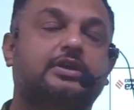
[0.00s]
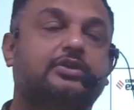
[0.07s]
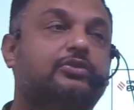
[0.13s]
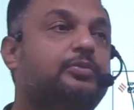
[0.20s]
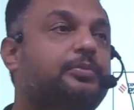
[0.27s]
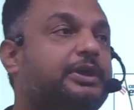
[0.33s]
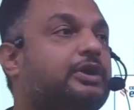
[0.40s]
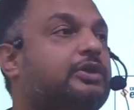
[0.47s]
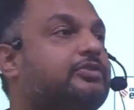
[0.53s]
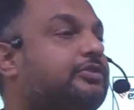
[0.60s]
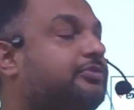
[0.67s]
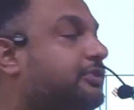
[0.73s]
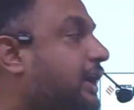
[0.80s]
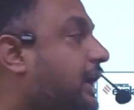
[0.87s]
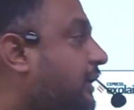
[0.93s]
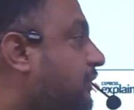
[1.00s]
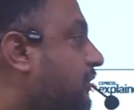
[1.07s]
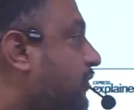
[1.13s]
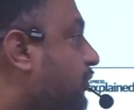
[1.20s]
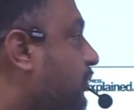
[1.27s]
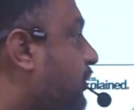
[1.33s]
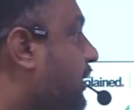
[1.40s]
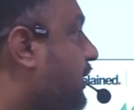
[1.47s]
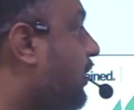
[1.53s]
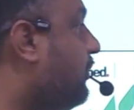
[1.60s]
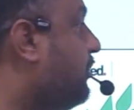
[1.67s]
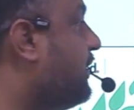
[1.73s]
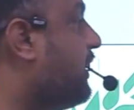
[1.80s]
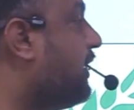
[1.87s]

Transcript: So because of that, so the government